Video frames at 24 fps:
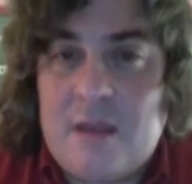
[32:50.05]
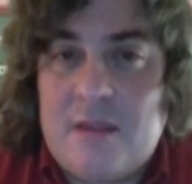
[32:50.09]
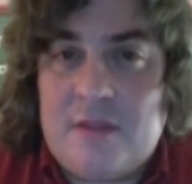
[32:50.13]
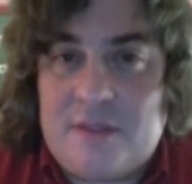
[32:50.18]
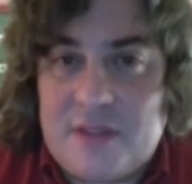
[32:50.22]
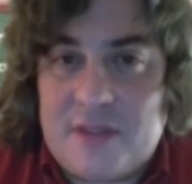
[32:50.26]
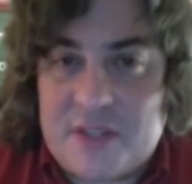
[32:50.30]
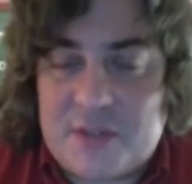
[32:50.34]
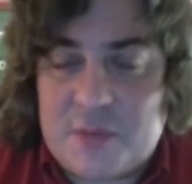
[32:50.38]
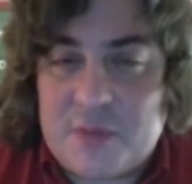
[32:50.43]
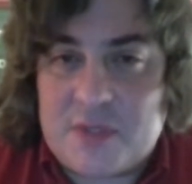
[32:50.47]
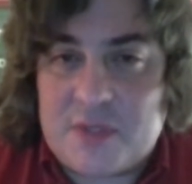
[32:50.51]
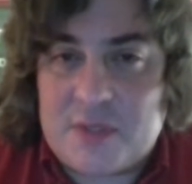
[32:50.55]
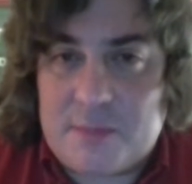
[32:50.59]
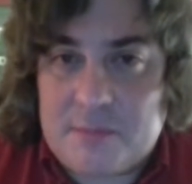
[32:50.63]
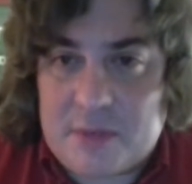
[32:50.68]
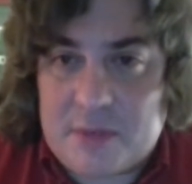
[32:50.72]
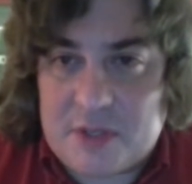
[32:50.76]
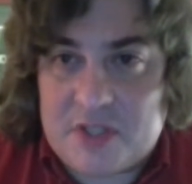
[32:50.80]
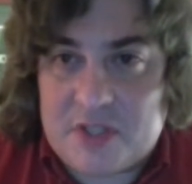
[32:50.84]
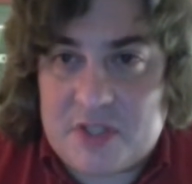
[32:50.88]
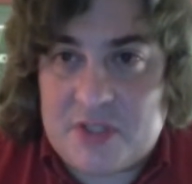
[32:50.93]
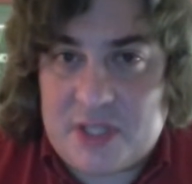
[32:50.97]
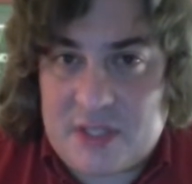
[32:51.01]
This was a
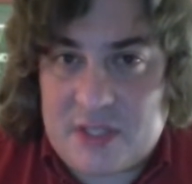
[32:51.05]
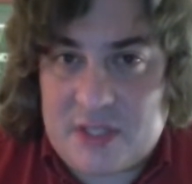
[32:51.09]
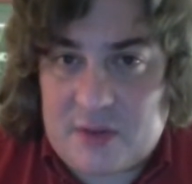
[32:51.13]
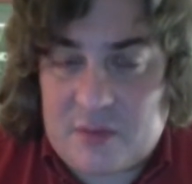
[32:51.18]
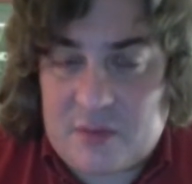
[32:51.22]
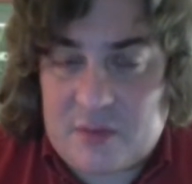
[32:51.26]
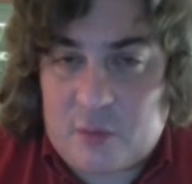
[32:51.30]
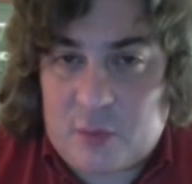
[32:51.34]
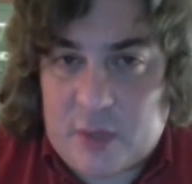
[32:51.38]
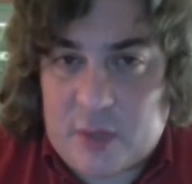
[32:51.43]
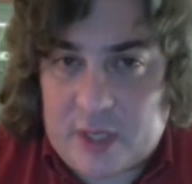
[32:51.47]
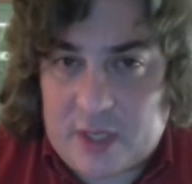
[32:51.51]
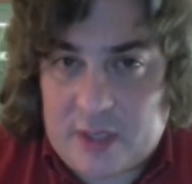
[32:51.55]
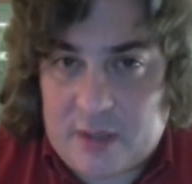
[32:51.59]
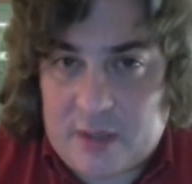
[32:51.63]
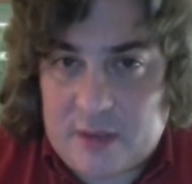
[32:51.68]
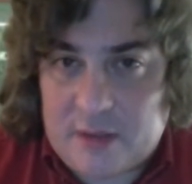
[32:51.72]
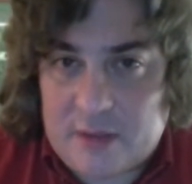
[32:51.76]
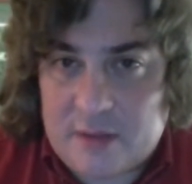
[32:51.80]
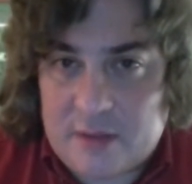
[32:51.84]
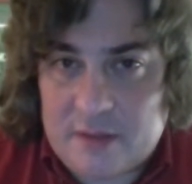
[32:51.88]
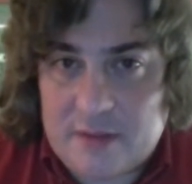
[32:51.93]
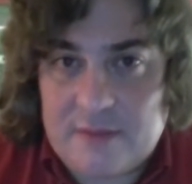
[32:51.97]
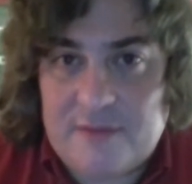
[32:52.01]
much-needed
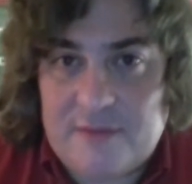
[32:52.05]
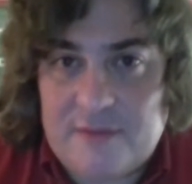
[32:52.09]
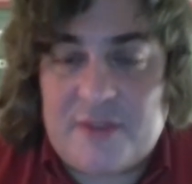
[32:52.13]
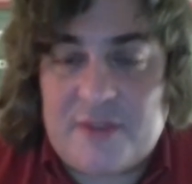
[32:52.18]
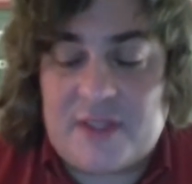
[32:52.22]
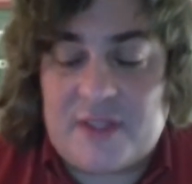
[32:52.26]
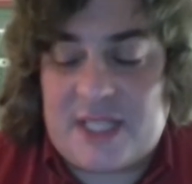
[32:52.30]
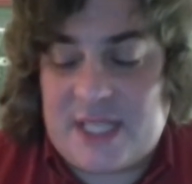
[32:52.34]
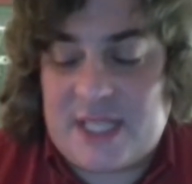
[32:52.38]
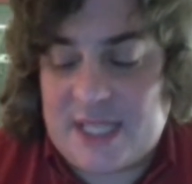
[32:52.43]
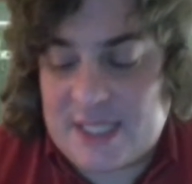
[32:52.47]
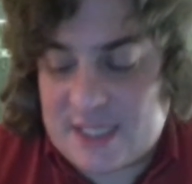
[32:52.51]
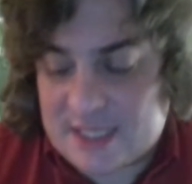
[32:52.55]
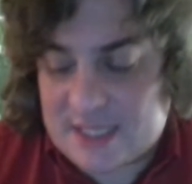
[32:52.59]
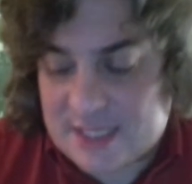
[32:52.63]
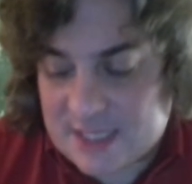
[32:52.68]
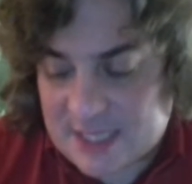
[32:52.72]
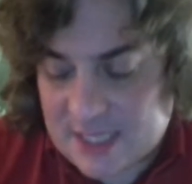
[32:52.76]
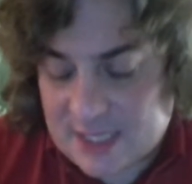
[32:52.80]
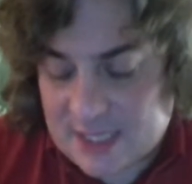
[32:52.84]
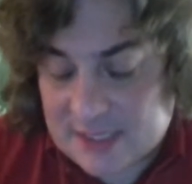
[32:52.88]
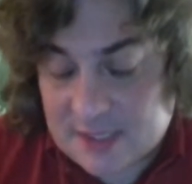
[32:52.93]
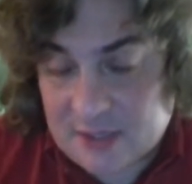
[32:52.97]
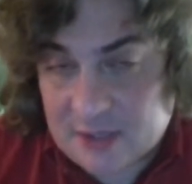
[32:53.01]
win for the kids to
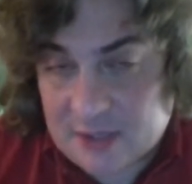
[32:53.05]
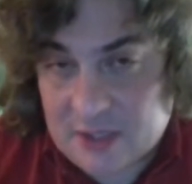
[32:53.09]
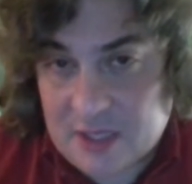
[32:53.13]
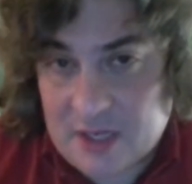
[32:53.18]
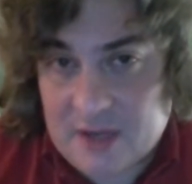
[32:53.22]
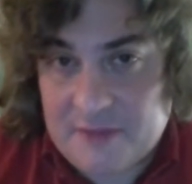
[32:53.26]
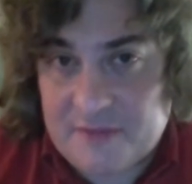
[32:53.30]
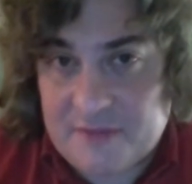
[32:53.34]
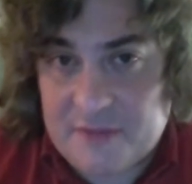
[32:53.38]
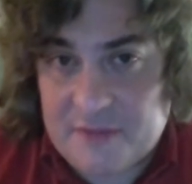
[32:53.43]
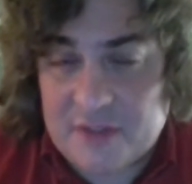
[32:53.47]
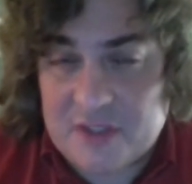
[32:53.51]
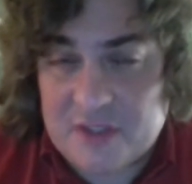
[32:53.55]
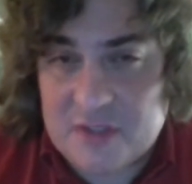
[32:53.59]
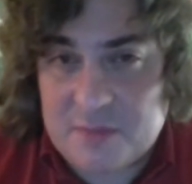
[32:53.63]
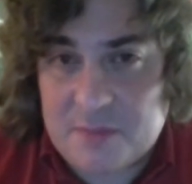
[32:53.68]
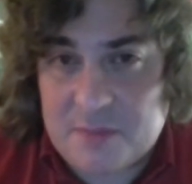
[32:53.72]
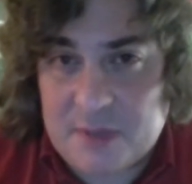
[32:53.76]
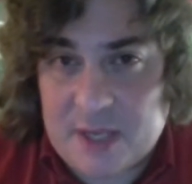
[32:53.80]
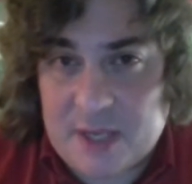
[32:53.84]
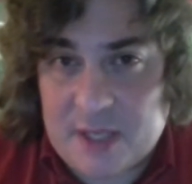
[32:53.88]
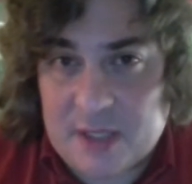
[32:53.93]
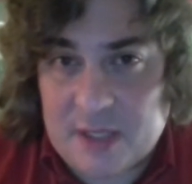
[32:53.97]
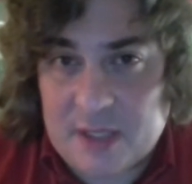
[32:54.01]
get their confidence
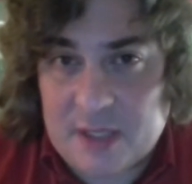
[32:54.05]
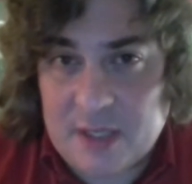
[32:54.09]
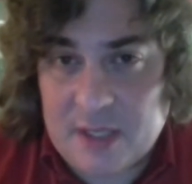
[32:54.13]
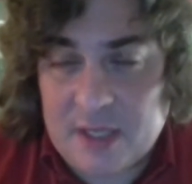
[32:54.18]
back